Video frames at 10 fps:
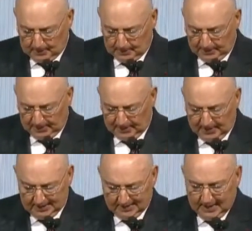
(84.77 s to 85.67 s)
This
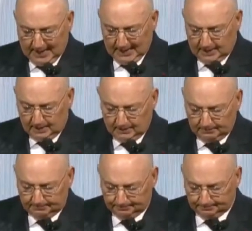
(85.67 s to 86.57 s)
has led
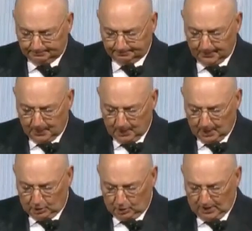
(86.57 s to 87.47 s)

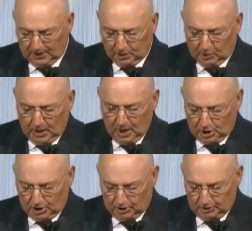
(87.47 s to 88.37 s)
to a
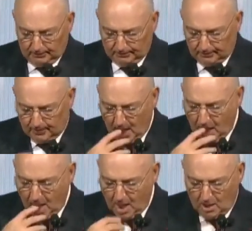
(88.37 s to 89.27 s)
situation
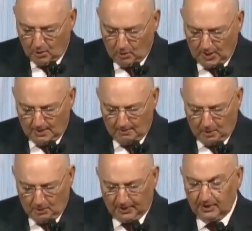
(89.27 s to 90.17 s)
where
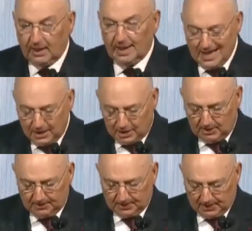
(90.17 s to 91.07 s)
more than
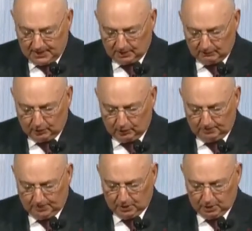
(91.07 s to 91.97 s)
80% of
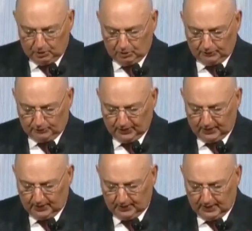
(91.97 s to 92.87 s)
European Jews
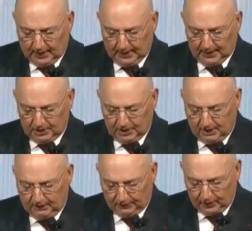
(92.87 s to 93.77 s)
feel
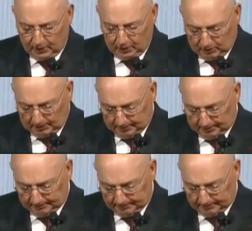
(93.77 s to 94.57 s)
unsafe in Europe.